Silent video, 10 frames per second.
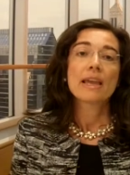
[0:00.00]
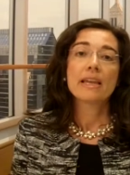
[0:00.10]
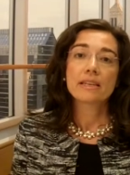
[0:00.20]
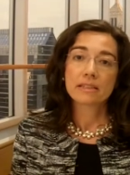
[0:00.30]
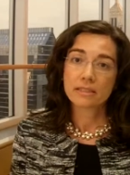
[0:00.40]

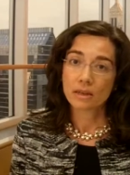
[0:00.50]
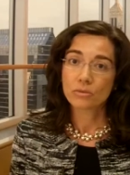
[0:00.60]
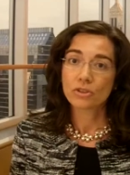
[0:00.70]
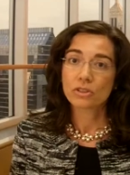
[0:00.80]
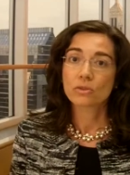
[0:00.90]
in the
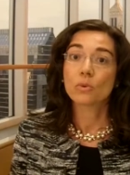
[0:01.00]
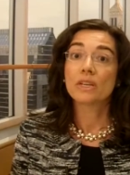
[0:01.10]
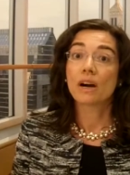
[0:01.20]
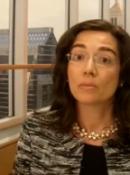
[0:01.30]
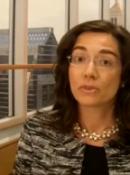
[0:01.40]
subjects
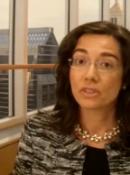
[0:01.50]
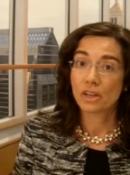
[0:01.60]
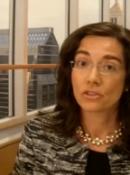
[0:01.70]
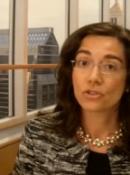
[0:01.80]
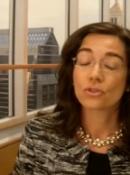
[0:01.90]
with
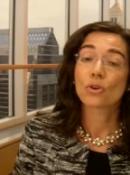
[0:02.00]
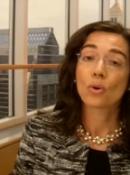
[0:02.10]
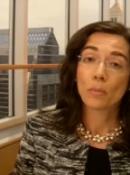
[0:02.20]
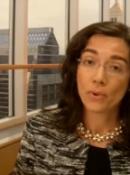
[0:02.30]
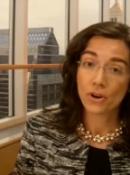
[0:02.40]
hypertension
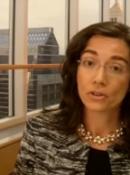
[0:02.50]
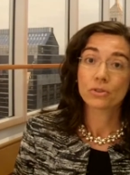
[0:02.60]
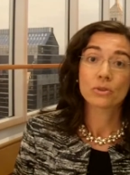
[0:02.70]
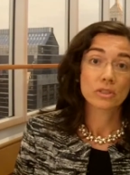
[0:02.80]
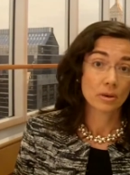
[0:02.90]

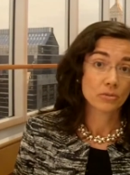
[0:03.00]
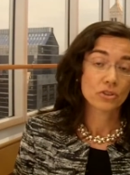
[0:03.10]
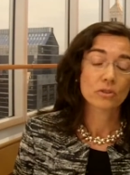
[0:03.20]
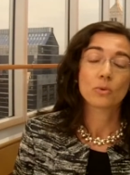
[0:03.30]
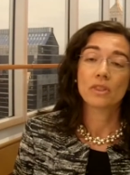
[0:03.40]
compared to
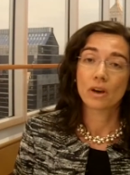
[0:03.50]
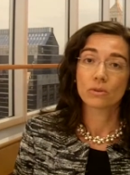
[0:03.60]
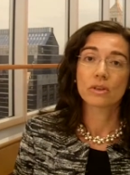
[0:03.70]
subjects without